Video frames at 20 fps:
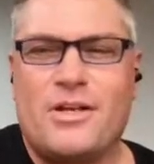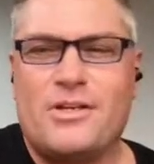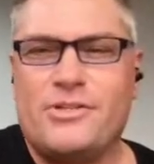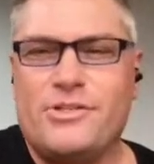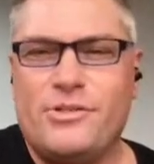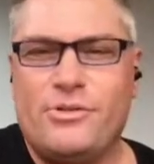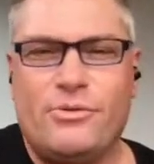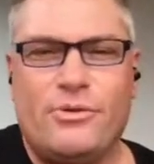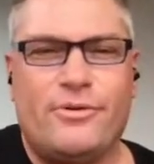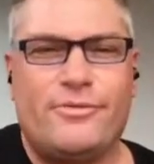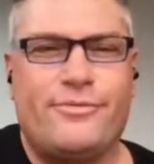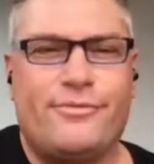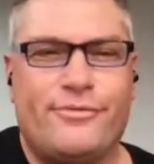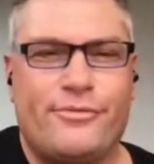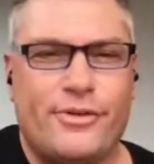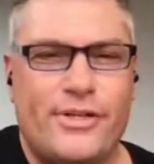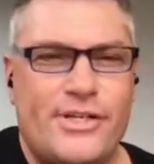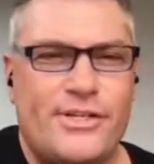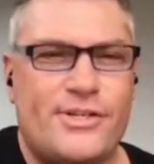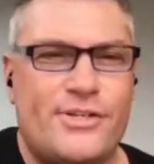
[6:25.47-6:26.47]
to a
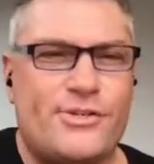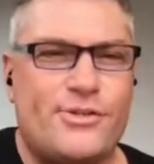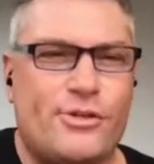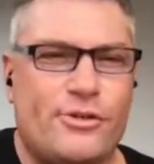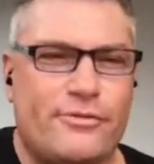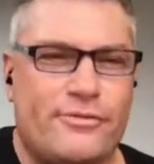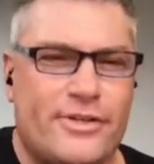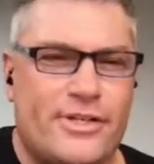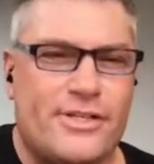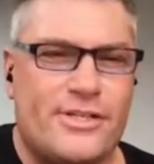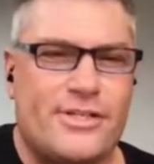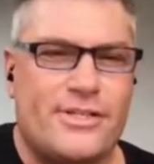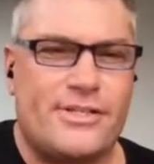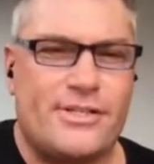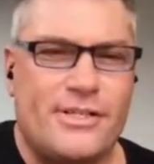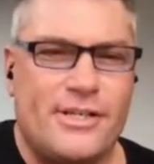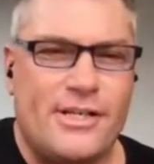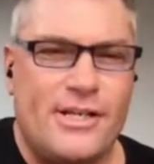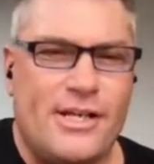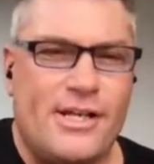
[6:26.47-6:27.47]
free
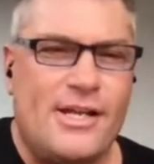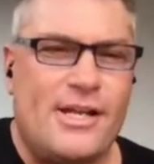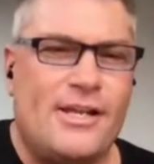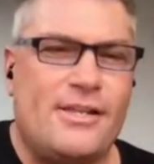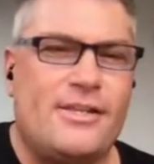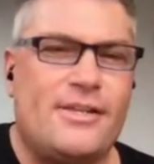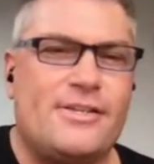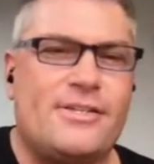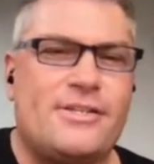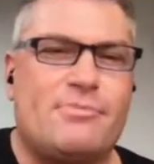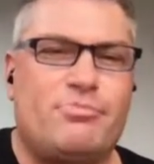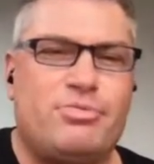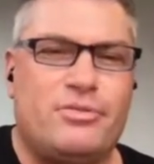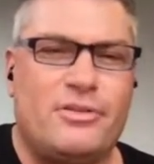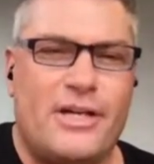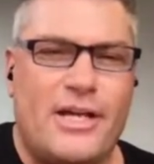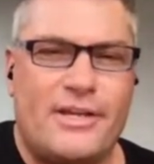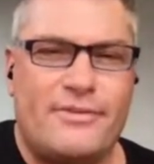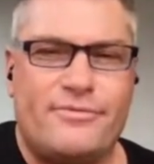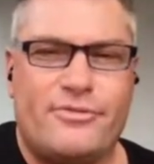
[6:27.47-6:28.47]
service that is a
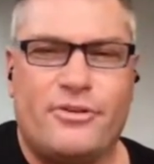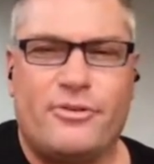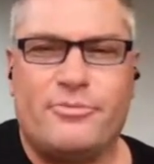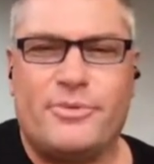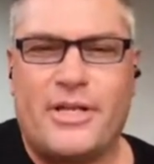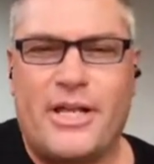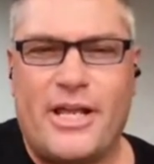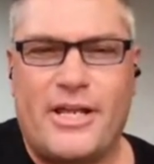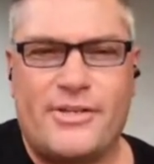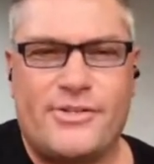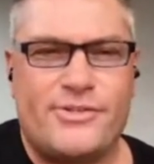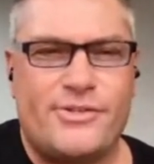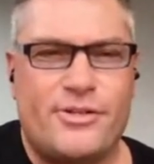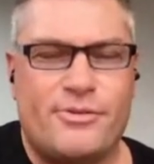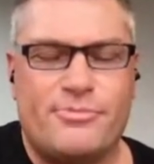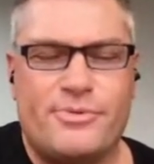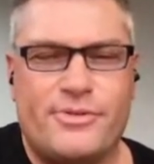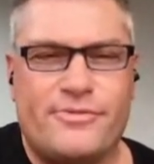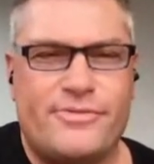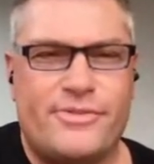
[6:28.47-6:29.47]
platform that has
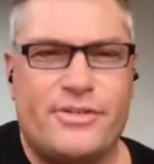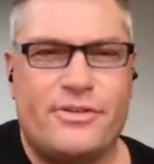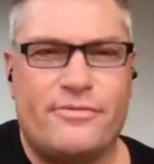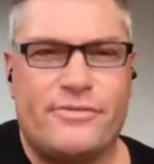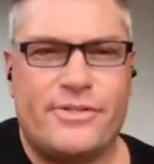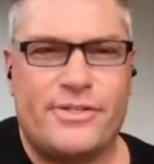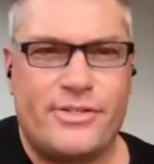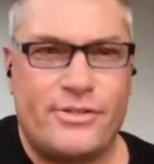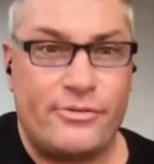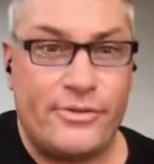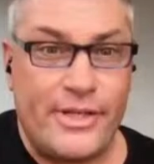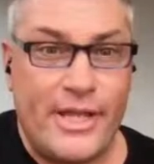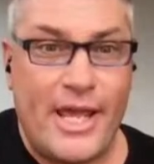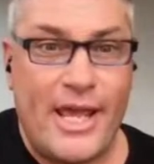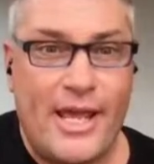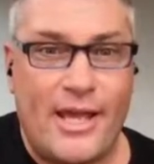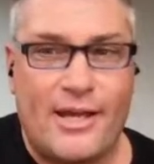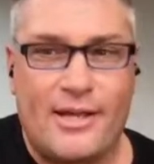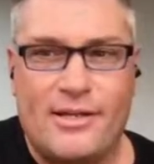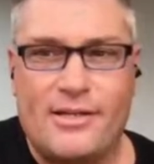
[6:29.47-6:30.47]
terms of service. So
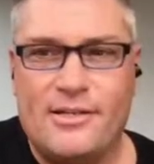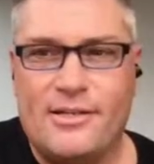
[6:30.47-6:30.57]
yeah,